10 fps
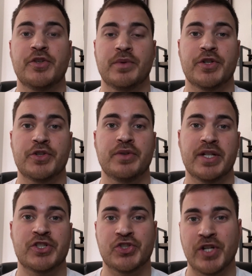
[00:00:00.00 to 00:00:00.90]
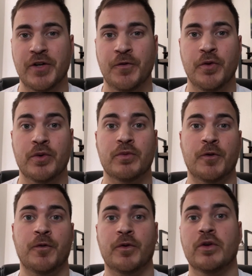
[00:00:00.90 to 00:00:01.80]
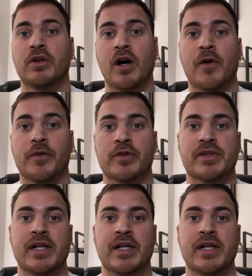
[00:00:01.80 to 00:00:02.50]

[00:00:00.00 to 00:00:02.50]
you want to do is check for referral offers.